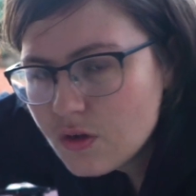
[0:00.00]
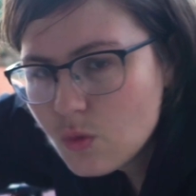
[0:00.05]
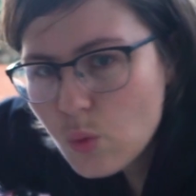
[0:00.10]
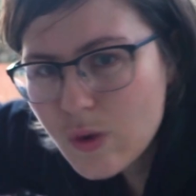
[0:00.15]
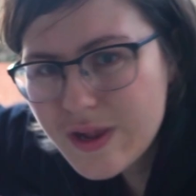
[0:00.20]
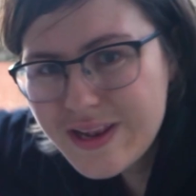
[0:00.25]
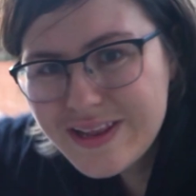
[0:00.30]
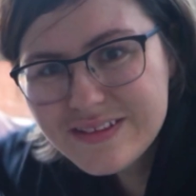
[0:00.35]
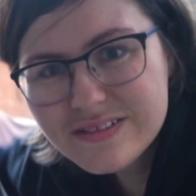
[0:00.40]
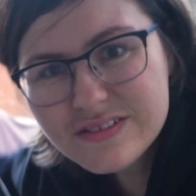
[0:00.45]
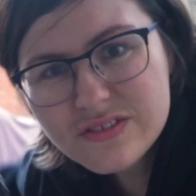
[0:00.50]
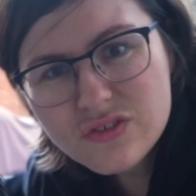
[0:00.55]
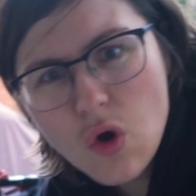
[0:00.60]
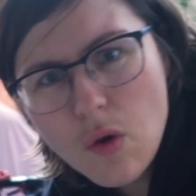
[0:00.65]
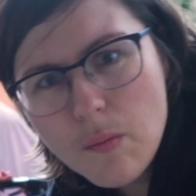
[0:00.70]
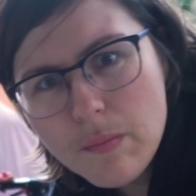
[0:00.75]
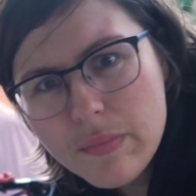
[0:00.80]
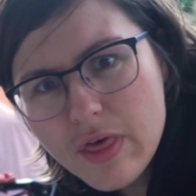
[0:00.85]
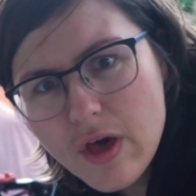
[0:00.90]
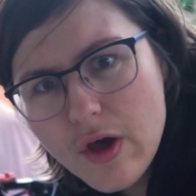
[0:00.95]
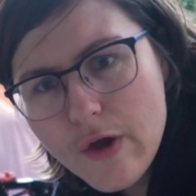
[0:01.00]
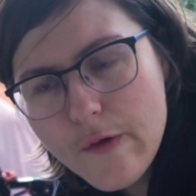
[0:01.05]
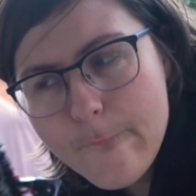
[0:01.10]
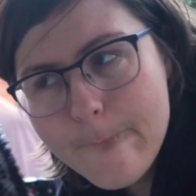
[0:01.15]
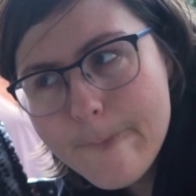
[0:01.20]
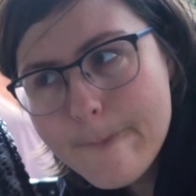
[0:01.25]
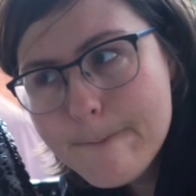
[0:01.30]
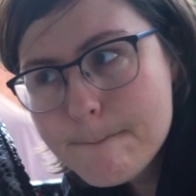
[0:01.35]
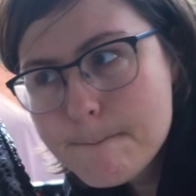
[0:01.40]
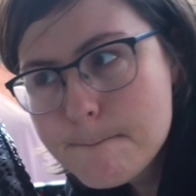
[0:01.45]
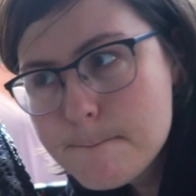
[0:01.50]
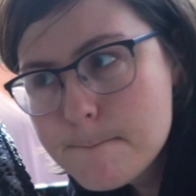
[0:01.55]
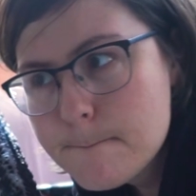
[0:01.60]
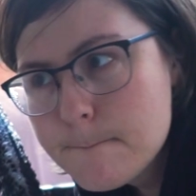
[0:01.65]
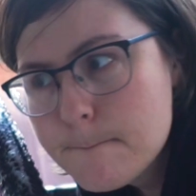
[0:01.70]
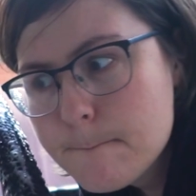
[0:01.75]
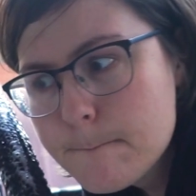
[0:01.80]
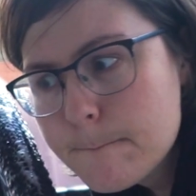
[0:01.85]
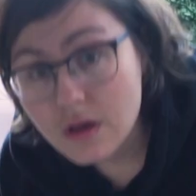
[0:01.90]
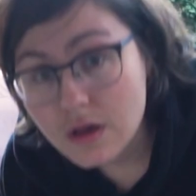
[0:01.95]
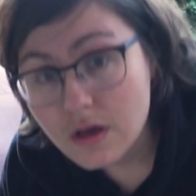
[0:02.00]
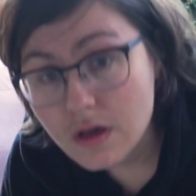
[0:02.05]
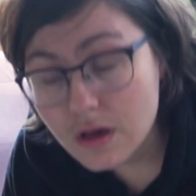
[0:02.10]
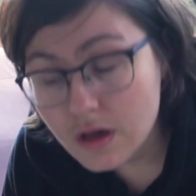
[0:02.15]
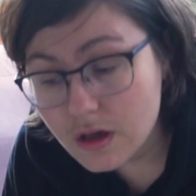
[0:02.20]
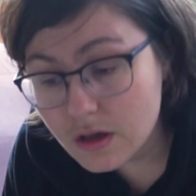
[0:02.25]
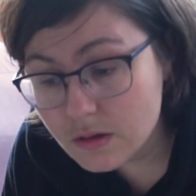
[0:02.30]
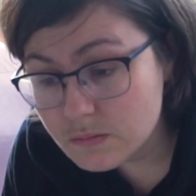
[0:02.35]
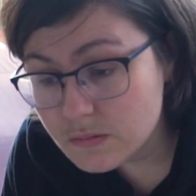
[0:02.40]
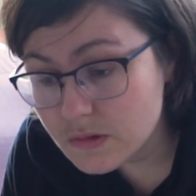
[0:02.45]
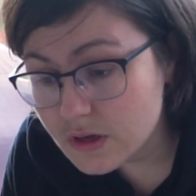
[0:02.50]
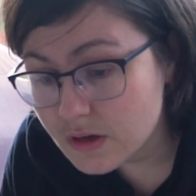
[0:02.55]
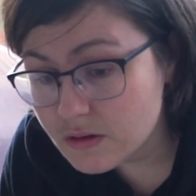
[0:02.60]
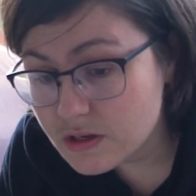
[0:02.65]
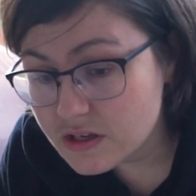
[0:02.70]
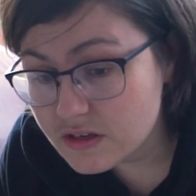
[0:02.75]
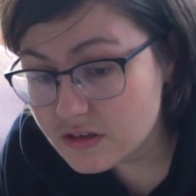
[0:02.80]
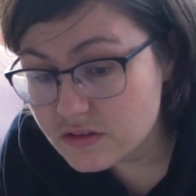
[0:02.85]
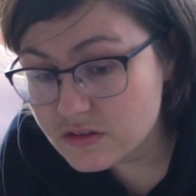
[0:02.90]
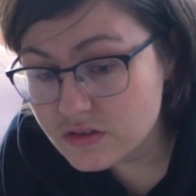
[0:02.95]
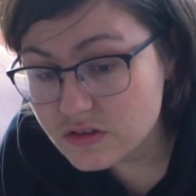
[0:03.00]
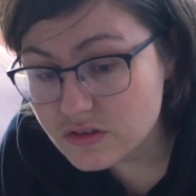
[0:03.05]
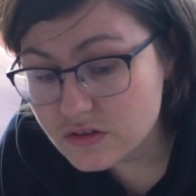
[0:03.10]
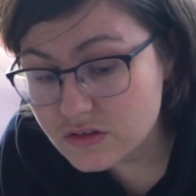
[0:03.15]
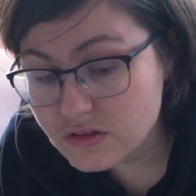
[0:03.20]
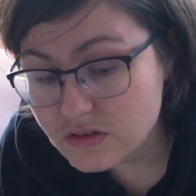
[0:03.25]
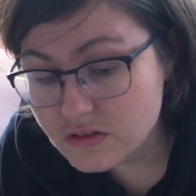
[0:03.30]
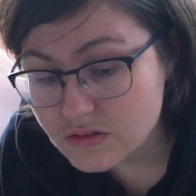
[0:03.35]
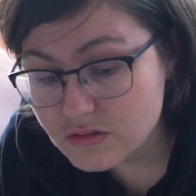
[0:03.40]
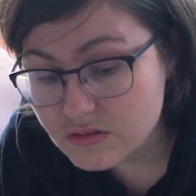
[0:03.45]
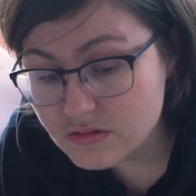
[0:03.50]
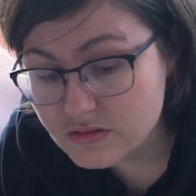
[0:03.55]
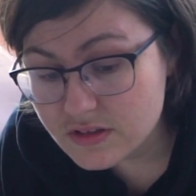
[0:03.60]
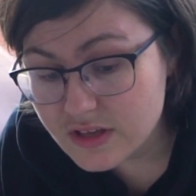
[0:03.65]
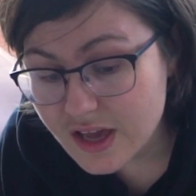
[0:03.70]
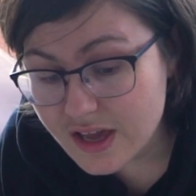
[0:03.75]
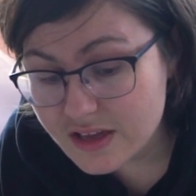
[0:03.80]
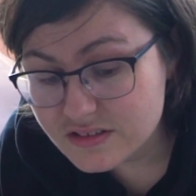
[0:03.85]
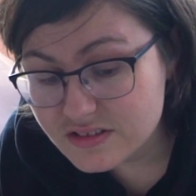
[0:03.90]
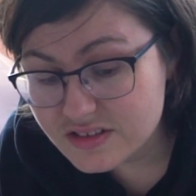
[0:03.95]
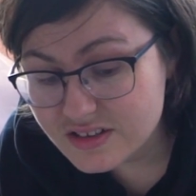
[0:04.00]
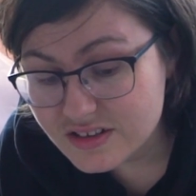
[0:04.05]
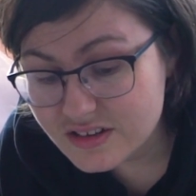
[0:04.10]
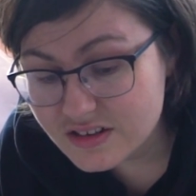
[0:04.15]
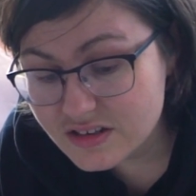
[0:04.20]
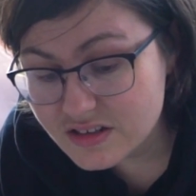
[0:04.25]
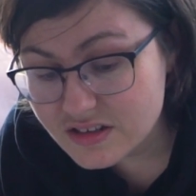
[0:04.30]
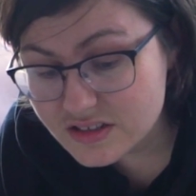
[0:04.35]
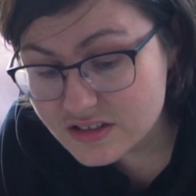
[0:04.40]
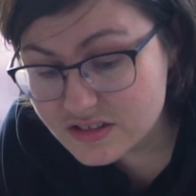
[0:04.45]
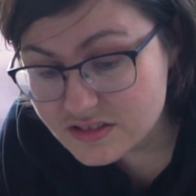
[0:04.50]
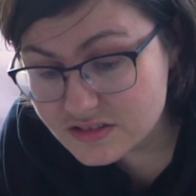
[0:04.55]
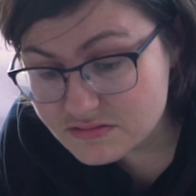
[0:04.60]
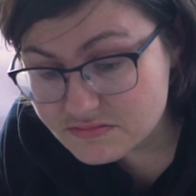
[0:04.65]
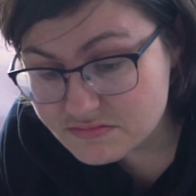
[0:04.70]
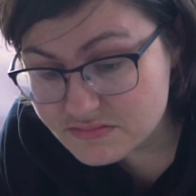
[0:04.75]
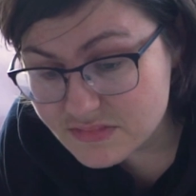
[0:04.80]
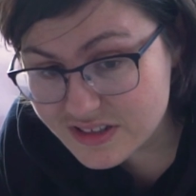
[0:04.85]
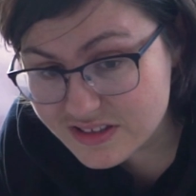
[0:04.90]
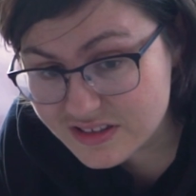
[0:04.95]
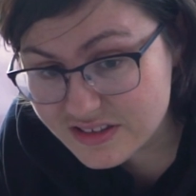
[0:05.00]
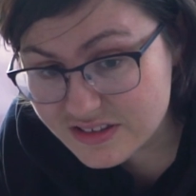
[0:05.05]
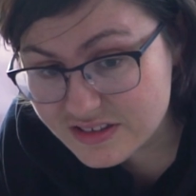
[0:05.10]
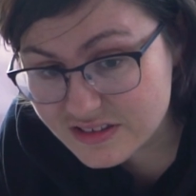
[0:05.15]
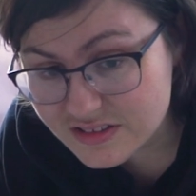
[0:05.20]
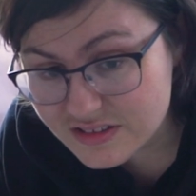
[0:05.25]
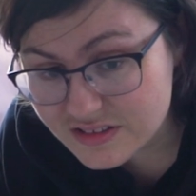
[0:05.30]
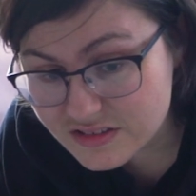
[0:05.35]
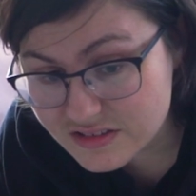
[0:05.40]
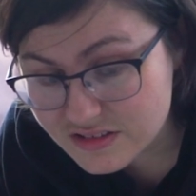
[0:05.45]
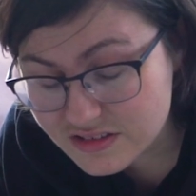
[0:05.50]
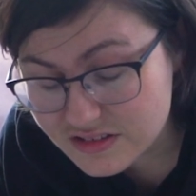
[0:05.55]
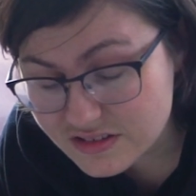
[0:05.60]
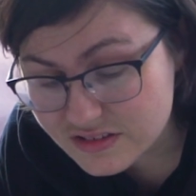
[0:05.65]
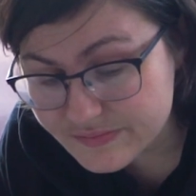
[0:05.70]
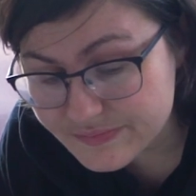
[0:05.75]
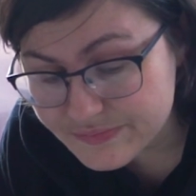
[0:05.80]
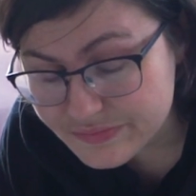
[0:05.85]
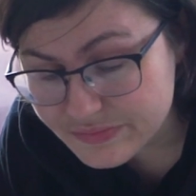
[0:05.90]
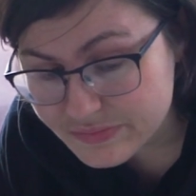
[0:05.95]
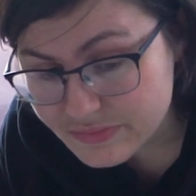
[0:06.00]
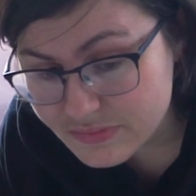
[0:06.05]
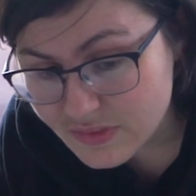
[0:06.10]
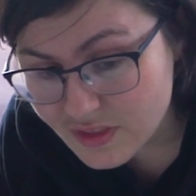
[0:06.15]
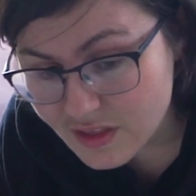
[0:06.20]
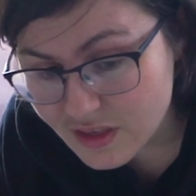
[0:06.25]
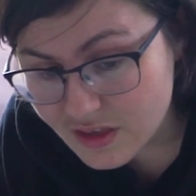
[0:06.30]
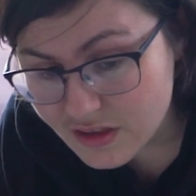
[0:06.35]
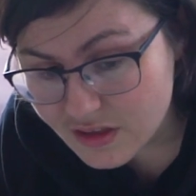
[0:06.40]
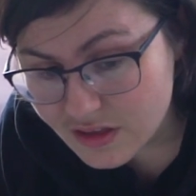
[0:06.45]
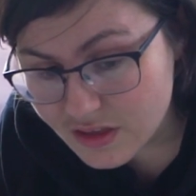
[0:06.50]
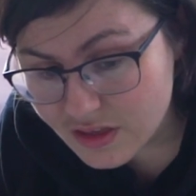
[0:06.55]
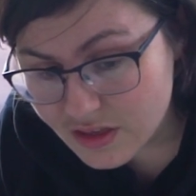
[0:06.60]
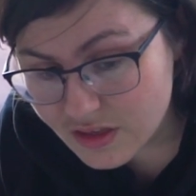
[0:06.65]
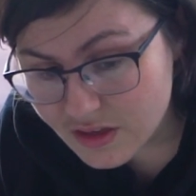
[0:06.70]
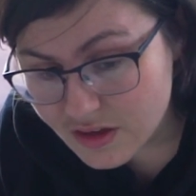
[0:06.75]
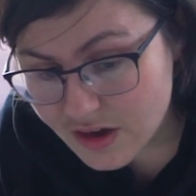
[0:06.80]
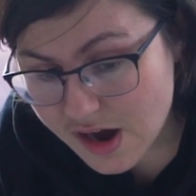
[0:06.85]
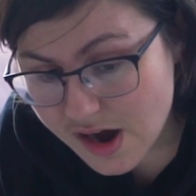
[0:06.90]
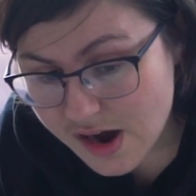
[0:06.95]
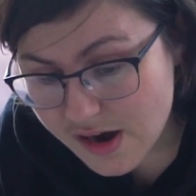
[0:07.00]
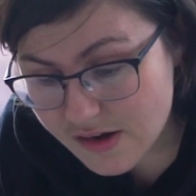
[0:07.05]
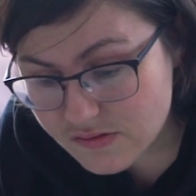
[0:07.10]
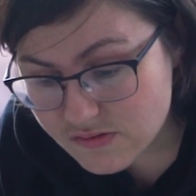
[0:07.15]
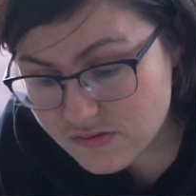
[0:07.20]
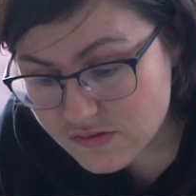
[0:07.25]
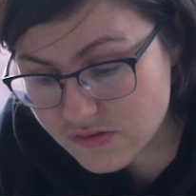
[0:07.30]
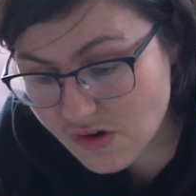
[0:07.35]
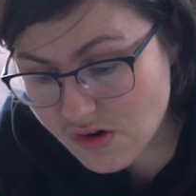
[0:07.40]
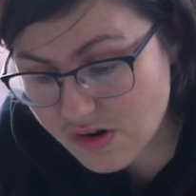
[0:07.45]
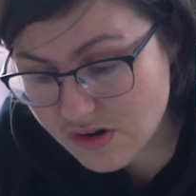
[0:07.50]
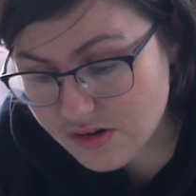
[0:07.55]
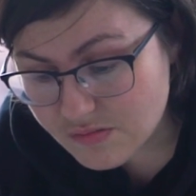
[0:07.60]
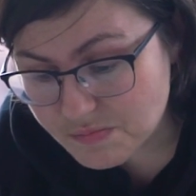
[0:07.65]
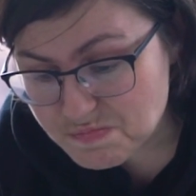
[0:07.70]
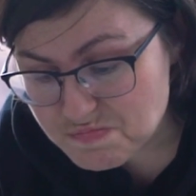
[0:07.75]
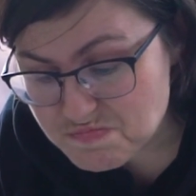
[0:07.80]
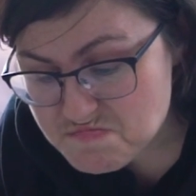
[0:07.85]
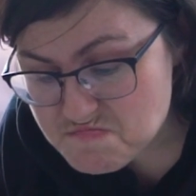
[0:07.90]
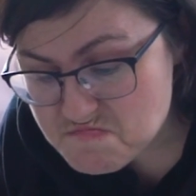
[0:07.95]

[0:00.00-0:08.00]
Will it stop though? I'm going to get assistance from